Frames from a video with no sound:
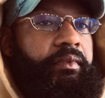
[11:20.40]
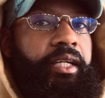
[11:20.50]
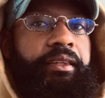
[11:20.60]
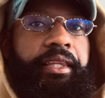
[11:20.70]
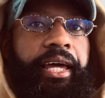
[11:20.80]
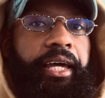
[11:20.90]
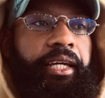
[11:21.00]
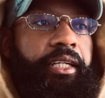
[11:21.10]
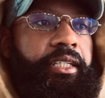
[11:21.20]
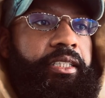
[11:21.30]
that
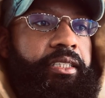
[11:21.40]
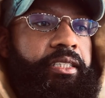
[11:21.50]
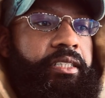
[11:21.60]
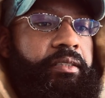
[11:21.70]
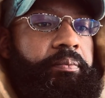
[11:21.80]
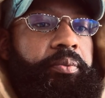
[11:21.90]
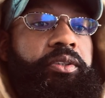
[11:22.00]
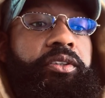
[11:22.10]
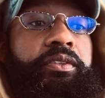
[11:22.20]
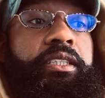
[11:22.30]
is
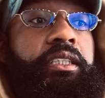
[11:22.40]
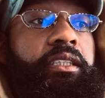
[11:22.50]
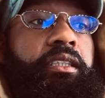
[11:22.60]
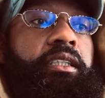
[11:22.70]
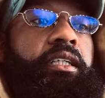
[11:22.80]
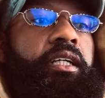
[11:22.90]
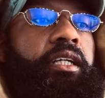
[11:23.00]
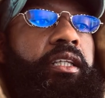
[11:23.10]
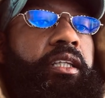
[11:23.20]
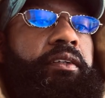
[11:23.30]
producing
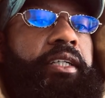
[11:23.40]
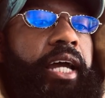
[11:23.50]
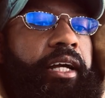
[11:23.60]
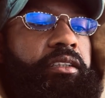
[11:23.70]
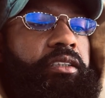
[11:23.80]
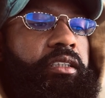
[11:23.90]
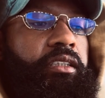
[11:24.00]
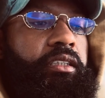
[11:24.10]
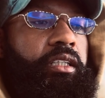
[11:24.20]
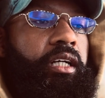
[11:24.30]
the
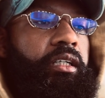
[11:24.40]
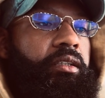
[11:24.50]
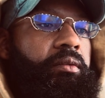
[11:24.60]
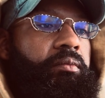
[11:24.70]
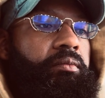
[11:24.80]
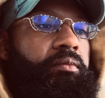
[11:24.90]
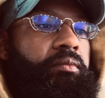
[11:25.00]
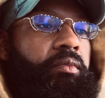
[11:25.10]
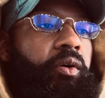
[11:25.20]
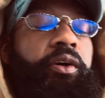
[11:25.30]
reaction
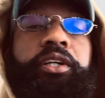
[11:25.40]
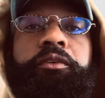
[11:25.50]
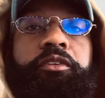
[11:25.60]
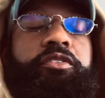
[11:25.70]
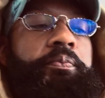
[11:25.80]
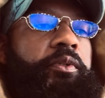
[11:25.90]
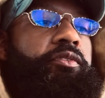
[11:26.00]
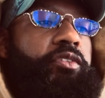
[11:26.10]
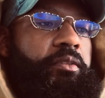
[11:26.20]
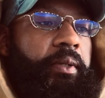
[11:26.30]
or an immune
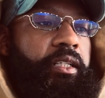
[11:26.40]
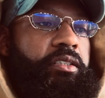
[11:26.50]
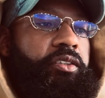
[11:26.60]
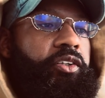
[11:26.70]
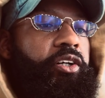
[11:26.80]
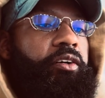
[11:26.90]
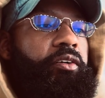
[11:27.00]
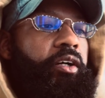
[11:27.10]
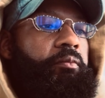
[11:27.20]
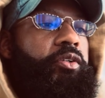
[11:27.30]
response. So your
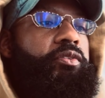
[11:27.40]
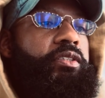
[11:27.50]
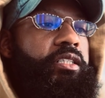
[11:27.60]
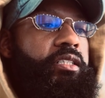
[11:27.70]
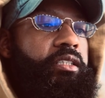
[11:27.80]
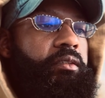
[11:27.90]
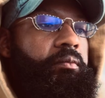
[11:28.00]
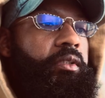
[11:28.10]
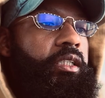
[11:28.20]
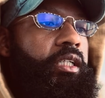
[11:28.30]
immune
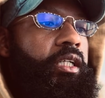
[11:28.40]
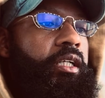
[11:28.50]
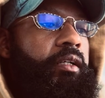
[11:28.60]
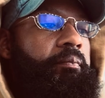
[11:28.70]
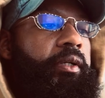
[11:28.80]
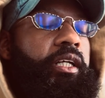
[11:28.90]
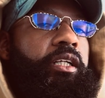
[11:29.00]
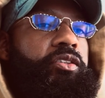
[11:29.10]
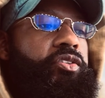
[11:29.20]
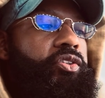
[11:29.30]
system
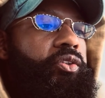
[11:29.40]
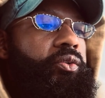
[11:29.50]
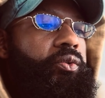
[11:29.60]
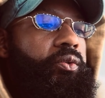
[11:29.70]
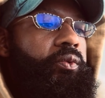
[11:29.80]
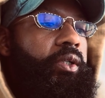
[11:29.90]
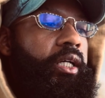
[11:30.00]
begins to